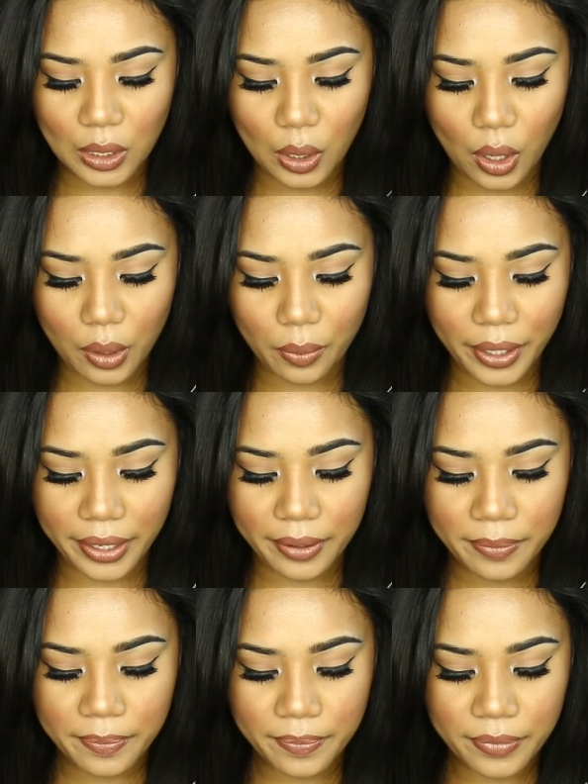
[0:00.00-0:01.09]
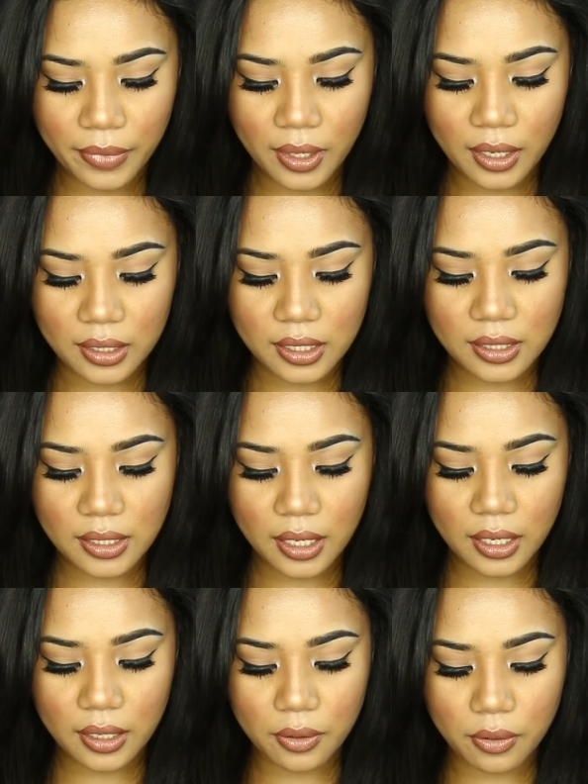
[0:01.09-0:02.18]
long way. And just
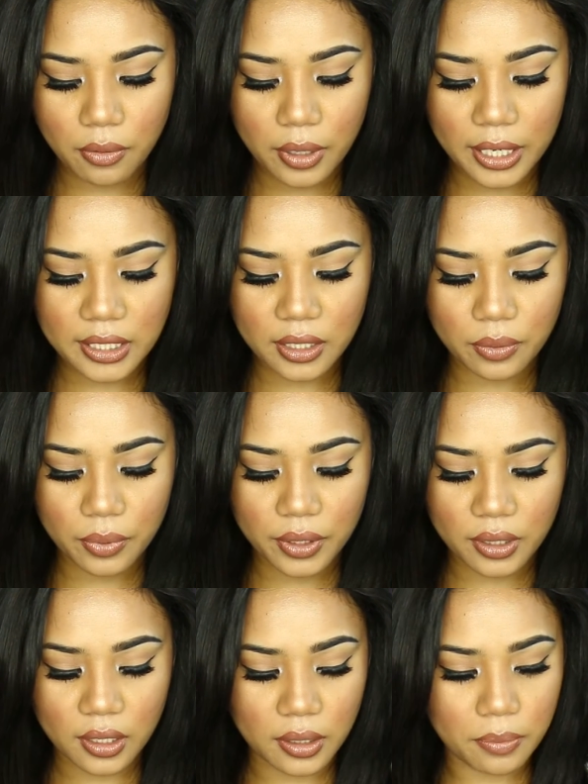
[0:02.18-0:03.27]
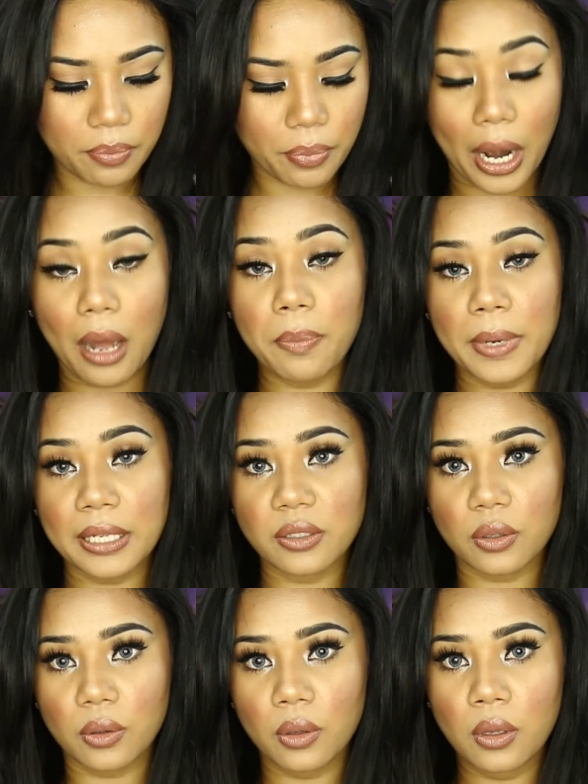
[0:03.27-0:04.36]
like what I did with the brow
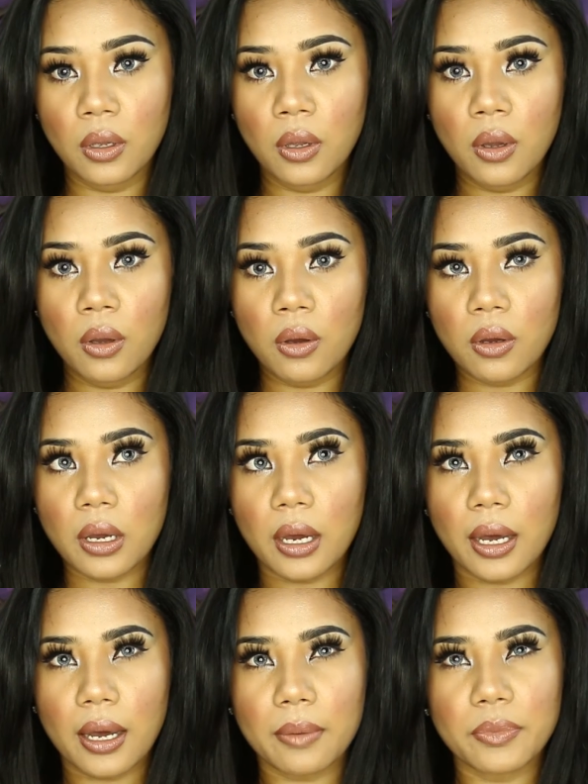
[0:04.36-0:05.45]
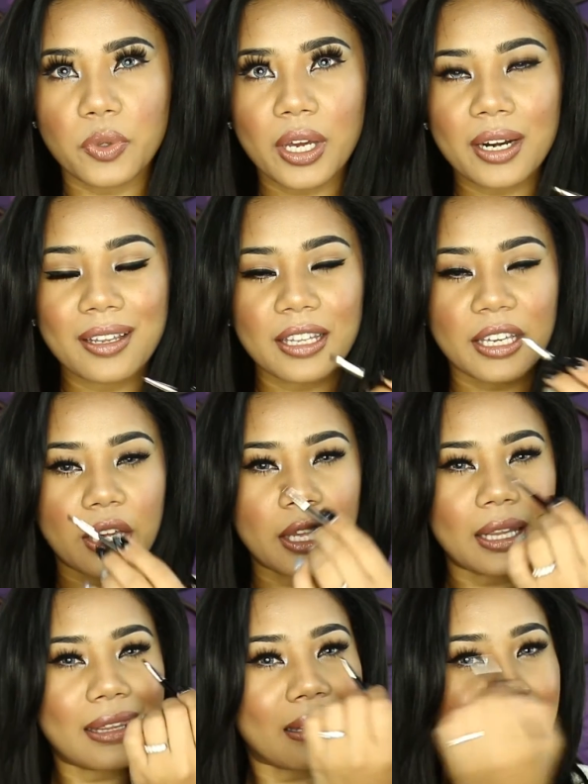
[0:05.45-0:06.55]
pencil, you kind of
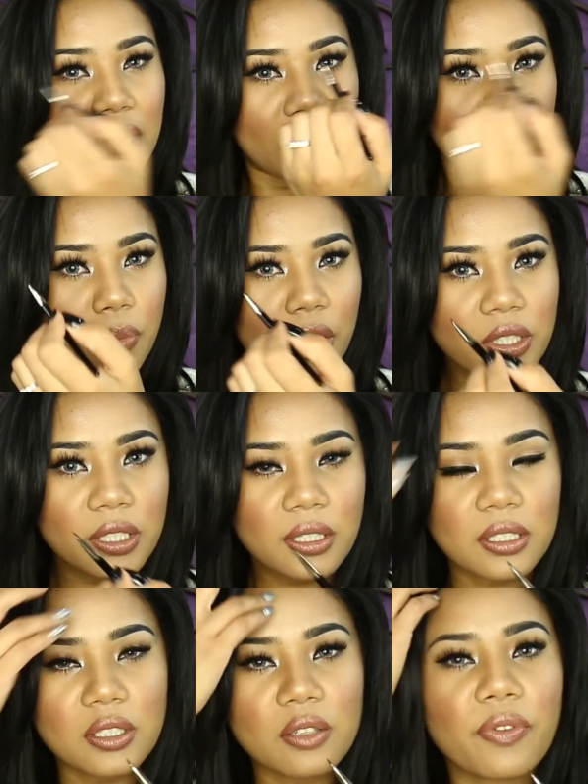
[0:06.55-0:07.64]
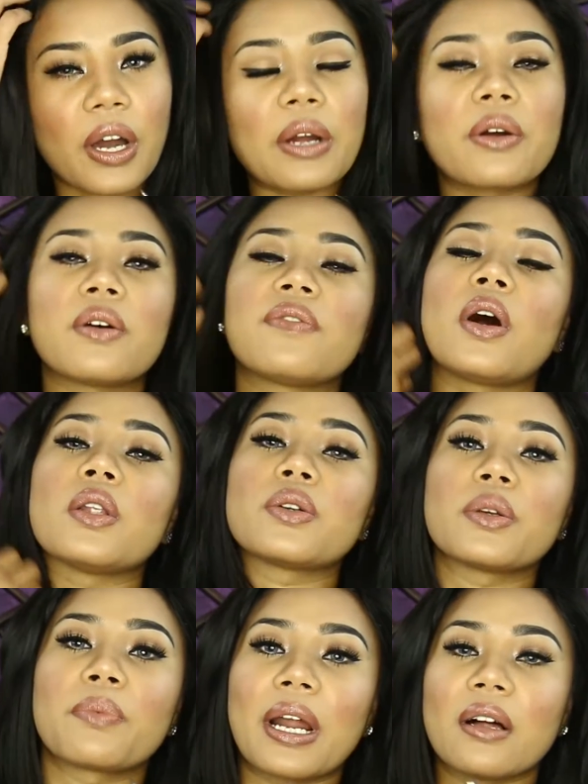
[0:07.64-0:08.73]
lightly brush it and just follow
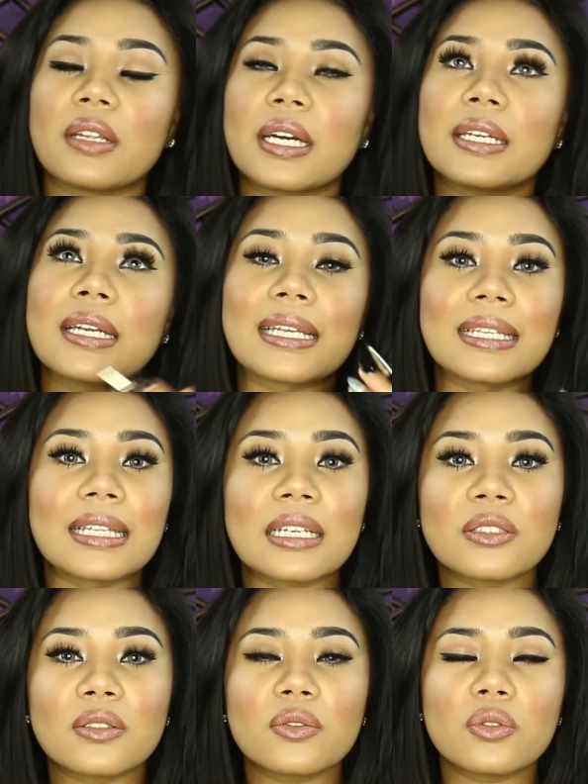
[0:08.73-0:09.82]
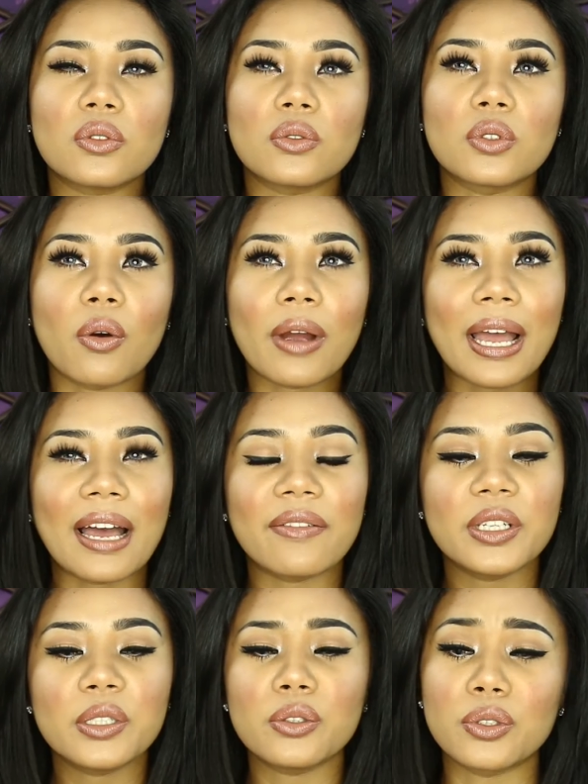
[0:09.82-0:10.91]
your brow line. Unless you don't have
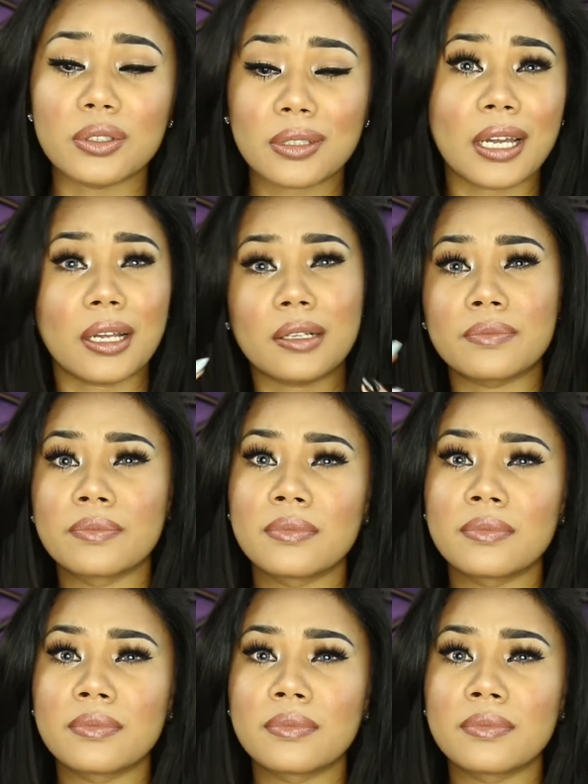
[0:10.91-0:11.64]
any, you just kind of,